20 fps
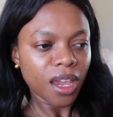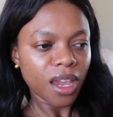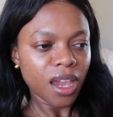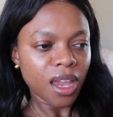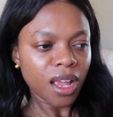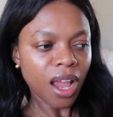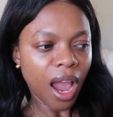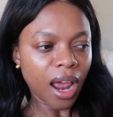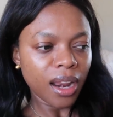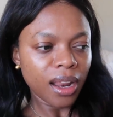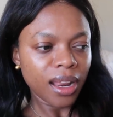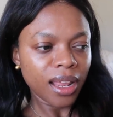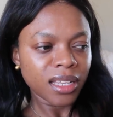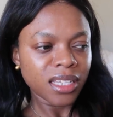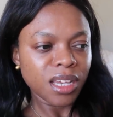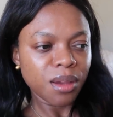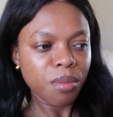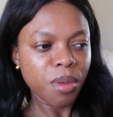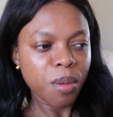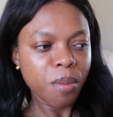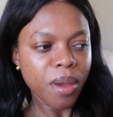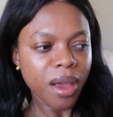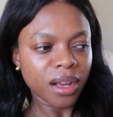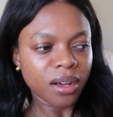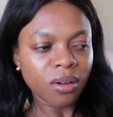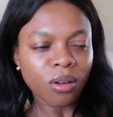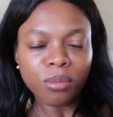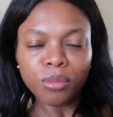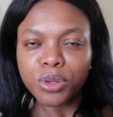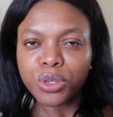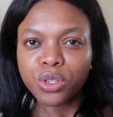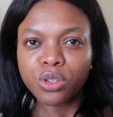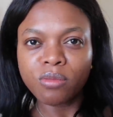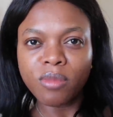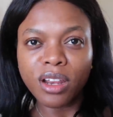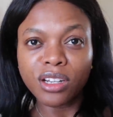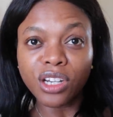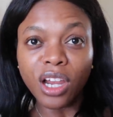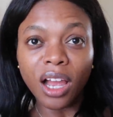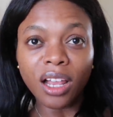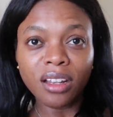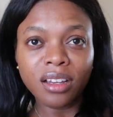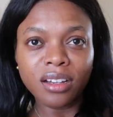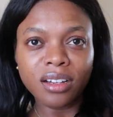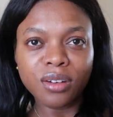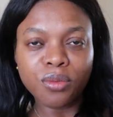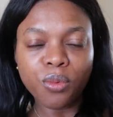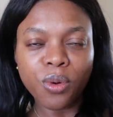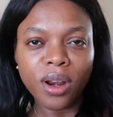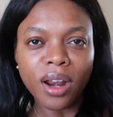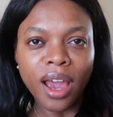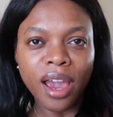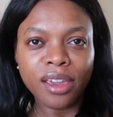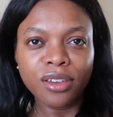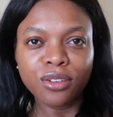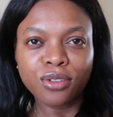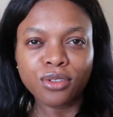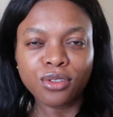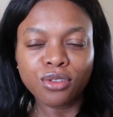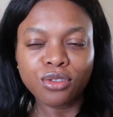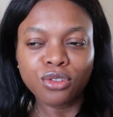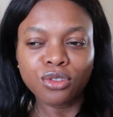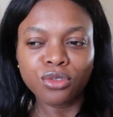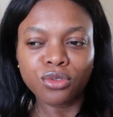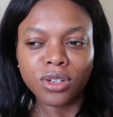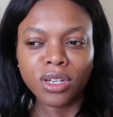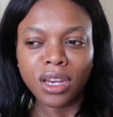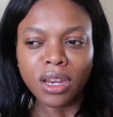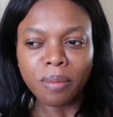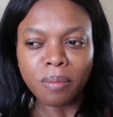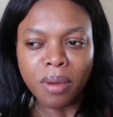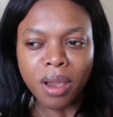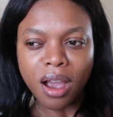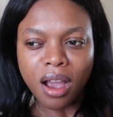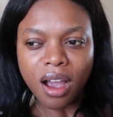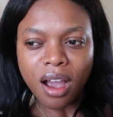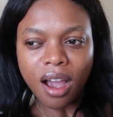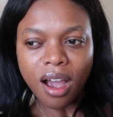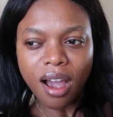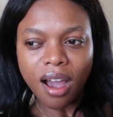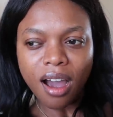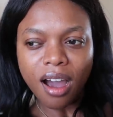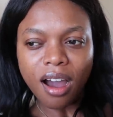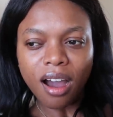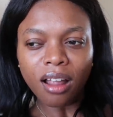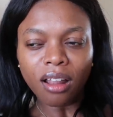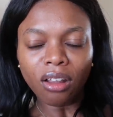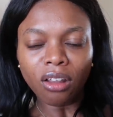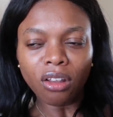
It kind of like took me back almost to my childhood, when I used to dream a